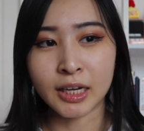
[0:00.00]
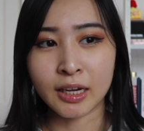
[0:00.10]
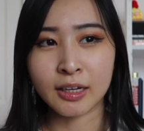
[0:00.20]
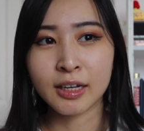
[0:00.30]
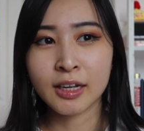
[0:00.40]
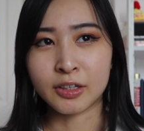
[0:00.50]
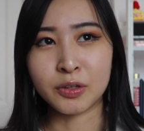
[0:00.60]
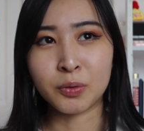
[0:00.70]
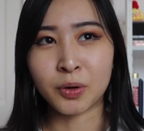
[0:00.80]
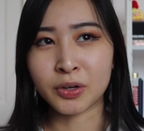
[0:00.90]
and
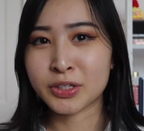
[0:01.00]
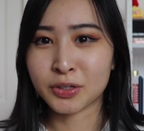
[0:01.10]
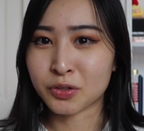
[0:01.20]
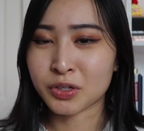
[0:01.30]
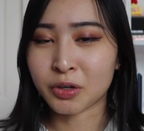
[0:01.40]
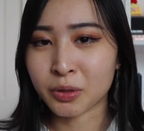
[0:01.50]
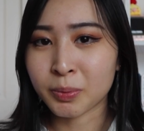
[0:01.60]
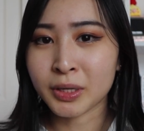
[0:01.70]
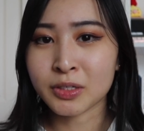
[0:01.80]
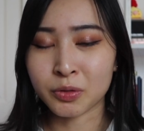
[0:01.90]
you already took your Security
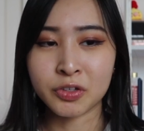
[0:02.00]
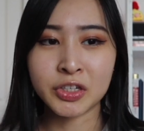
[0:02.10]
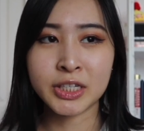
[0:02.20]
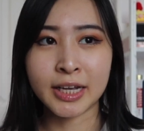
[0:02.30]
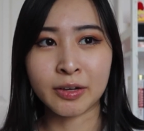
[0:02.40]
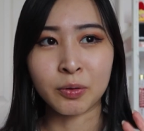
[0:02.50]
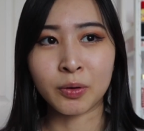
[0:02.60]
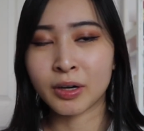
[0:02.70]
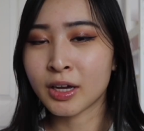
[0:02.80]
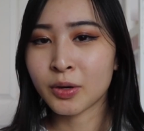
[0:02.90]
Plus or your GSEC or